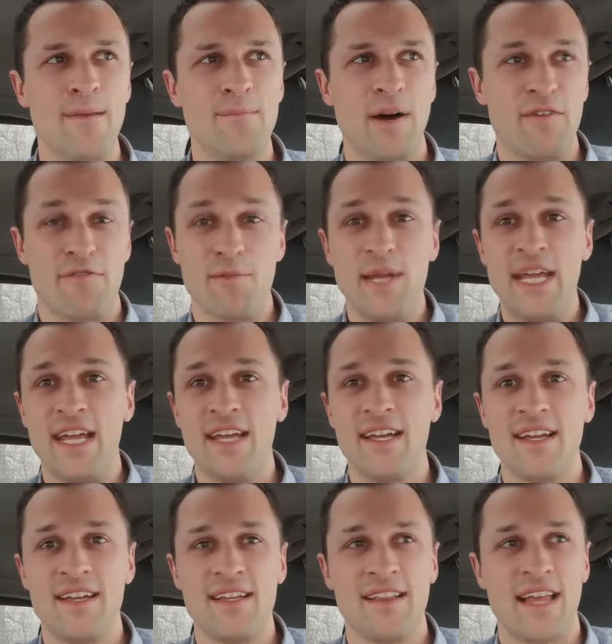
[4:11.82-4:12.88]
But for me,
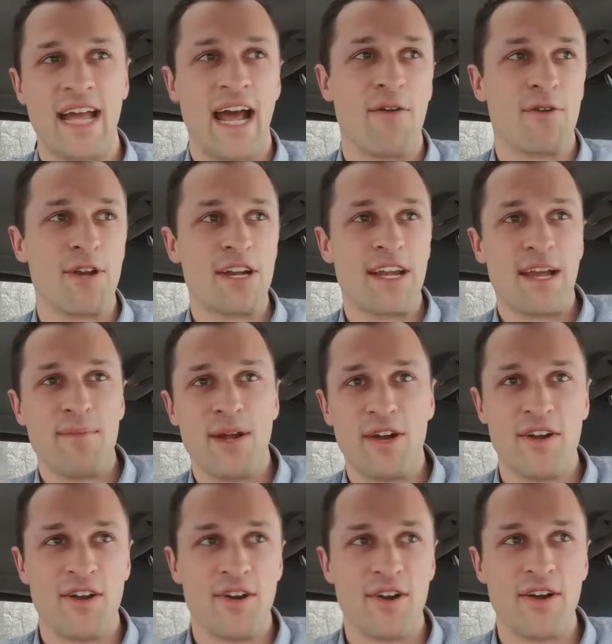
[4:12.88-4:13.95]
like, I wanted to get
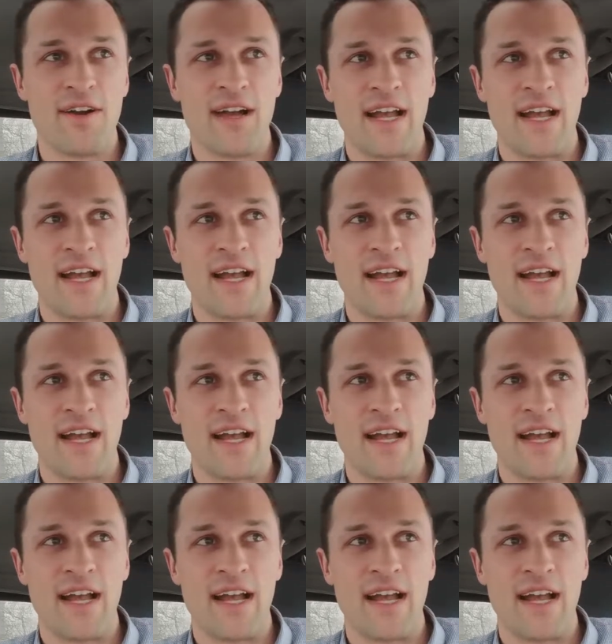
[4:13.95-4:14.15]
married to her,